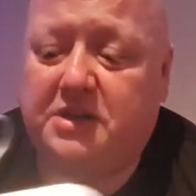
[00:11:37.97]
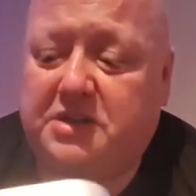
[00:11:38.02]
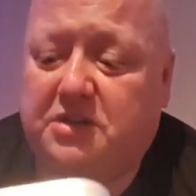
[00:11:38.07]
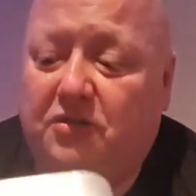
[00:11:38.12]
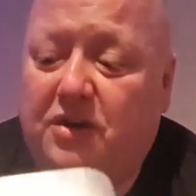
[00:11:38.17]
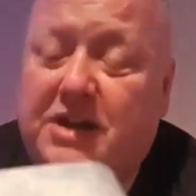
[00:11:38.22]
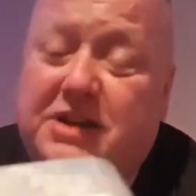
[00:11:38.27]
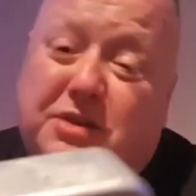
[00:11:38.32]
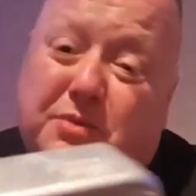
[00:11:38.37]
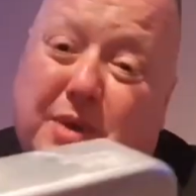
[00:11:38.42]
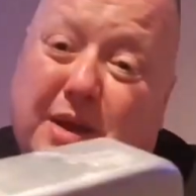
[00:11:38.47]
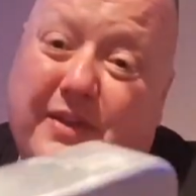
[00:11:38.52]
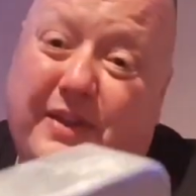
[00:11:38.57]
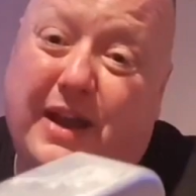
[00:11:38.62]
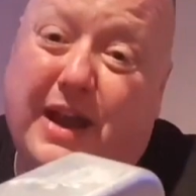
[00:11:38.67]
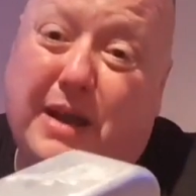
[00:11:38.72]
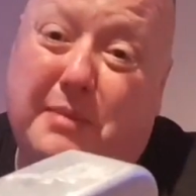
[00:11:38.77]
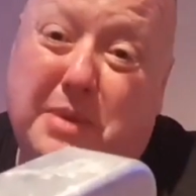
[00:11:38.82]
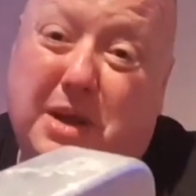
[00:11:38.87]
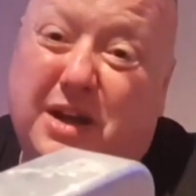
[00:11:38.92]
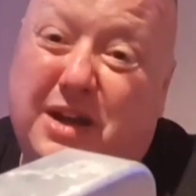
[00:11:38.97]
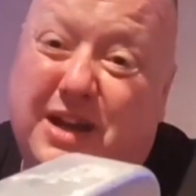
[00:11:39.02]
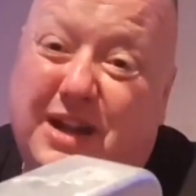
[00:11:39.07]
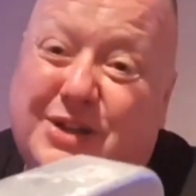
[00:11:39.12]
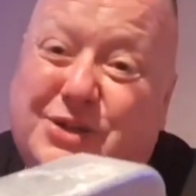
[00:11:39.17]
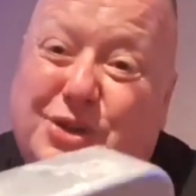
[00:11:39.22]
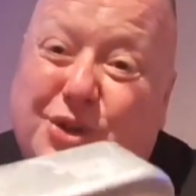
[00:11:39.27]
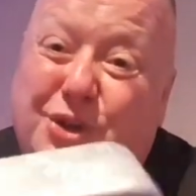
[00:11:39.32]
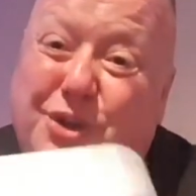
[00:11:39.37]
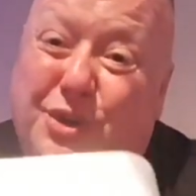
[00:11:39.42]
There's a reason why the army and
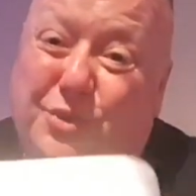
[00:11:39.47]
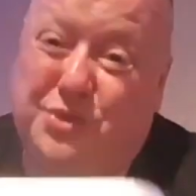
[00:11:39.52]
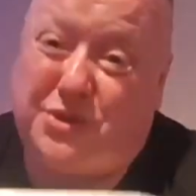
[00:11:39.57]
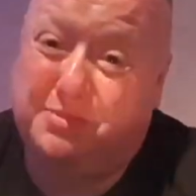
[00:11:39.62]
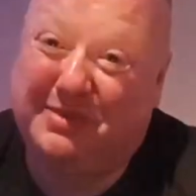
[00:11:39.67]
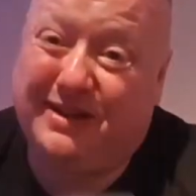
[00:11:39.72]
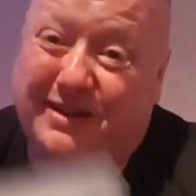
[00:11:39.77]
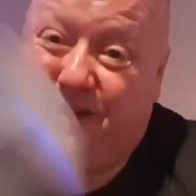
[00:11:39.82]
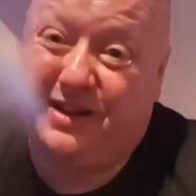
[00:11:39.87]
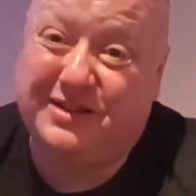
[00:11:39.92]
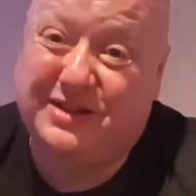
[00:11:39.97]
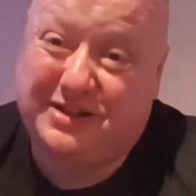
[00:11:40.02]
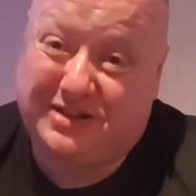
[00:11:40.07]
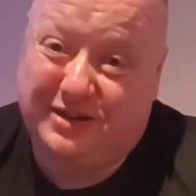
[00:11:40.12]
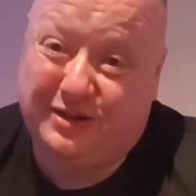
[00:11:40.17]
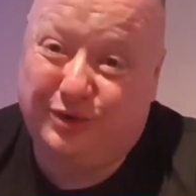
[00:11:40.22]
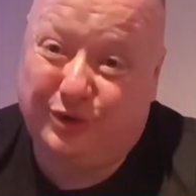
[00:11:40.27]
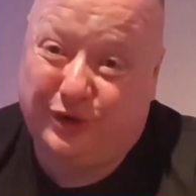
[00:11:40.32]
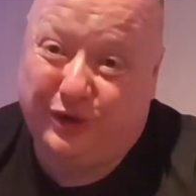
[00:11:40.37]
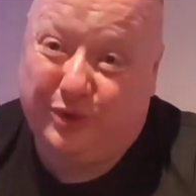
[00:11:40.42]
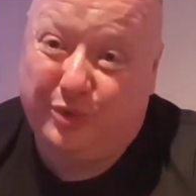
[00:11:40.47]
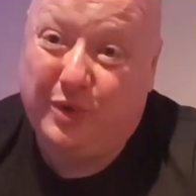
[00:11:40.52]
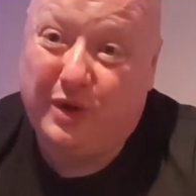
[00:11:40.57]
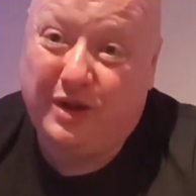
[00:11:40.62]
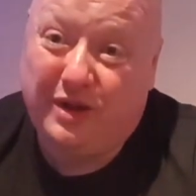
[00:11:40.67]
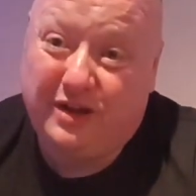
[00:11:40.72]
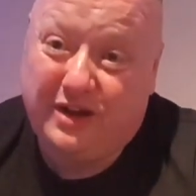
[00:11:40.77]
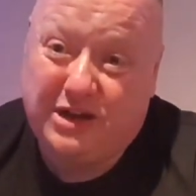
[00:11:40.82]
NATO use them, isn't they, and they still do.